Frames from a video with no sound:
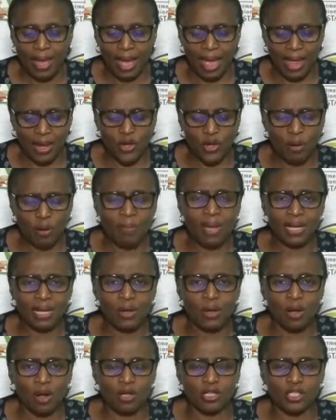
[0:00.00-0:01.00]
I
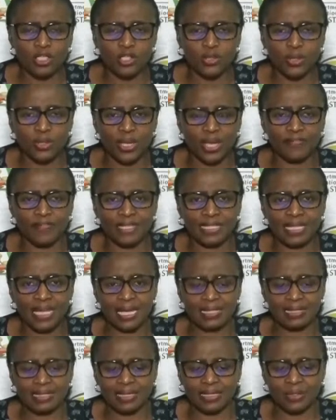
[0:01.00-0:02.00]
normally also
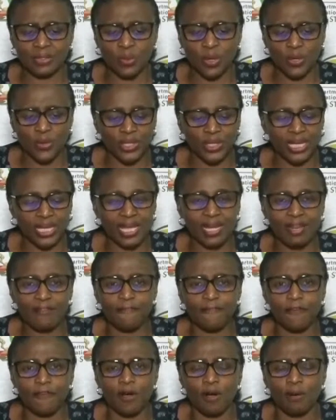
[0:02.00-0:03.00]
emphasize that when we get a
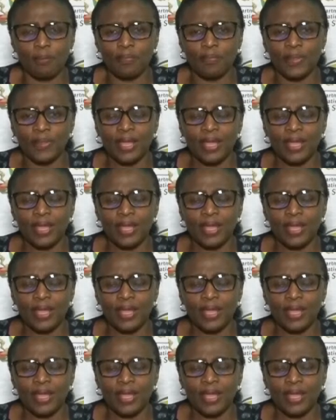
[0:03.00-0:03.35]
form,